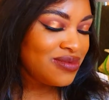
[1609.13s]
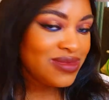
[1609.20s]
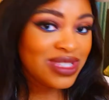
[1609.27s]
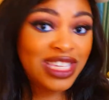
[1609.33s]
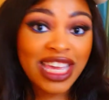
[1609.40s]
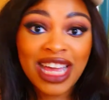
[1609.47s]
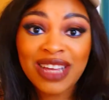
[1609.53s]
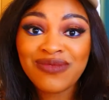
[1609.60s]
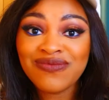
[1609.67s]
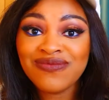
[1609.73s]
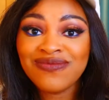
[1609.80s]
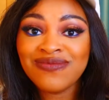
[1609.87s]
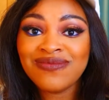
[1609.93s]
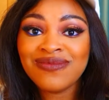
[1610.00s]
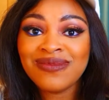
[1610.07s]
Yeah.
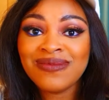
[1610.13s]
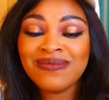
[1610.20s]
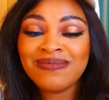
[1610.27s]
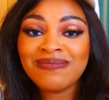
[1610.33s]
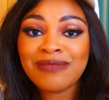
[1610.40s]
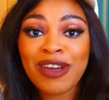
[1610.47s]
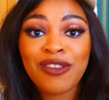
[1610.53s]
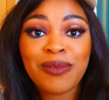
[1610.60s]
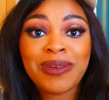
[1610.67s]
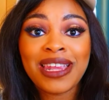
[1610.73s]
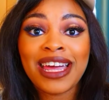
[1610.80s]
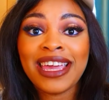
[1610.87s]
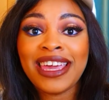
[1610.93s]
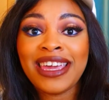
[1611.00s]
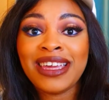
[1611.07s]
I hope you
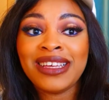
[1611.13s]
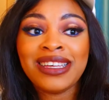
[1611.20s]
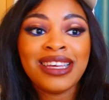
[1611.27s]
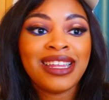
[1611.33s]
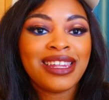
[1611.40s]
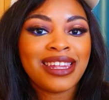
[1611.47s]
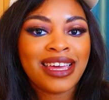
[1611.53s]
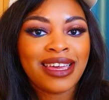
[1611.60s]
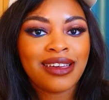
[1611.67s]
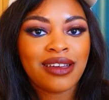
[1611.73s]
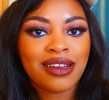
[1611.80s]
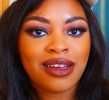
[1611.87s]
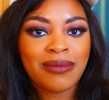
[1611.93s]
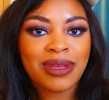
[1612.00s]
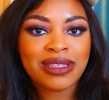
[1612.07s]
like it
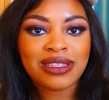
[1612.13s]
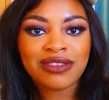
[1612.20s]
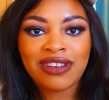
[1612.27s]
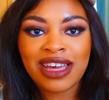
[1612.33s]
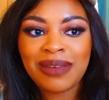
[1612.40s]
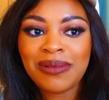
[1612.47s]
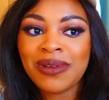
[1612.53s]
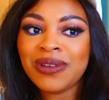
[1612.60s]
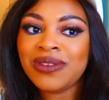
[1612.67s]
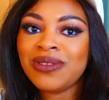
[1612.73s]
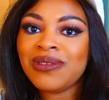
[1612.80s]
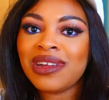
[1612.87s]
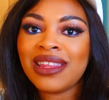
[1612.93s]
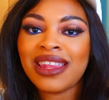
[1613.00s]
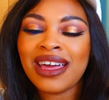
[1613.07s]
like, comment, subscribe,
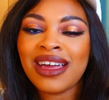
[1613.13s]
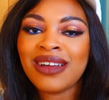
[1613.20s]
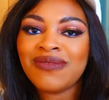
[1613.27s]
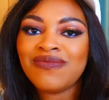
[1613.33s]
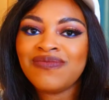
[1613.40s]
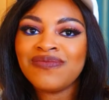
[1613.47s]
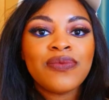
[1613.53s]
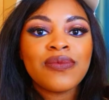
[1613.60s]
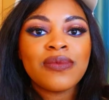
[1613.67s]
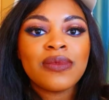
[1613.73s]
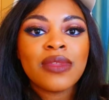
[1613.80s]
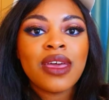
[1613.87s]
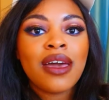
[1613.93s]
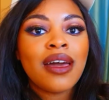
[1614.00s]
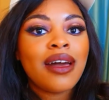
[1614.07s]
do all of that.
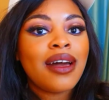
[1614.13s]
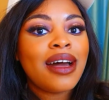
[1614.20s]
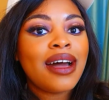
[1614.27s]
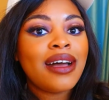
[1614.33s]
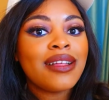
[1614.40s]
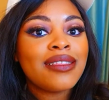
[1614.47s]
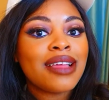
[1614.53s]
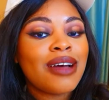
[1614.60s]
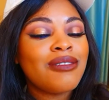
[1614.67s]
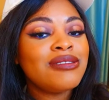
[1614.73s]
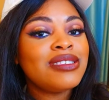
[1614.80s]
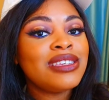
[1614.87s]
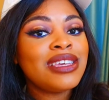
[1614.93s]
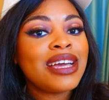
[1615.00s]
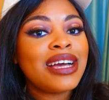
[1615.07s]
And I will
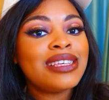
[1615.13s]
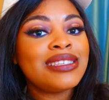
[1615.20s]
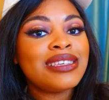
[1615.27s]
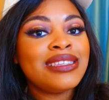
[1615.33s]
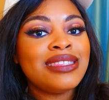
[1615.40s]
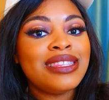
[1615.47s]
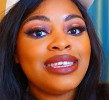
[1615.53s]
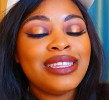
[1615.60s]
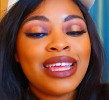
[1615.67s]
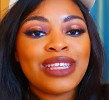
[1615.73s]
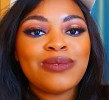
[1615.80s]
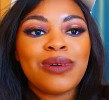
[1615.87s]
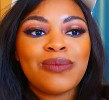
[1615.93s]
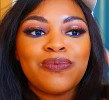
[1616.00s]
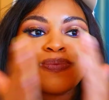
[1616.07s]
see you guys in the
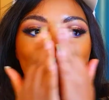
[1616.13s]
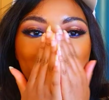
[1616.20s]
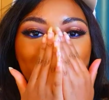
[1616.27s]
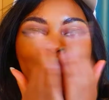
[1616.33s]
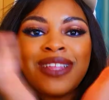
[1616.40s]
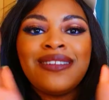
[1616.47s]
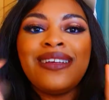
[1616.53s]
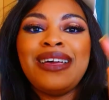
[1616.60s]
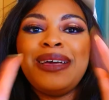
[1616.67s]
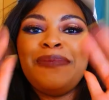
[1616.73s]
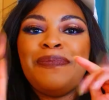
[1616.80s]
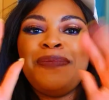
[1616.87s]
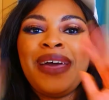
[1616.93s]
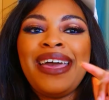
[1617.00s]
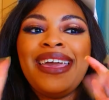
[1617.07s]
next one.
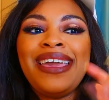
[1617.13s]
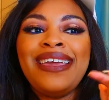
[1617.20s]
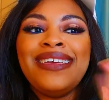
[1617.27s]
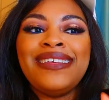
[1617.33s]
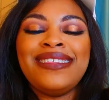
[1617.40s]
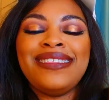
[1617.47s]
Bye!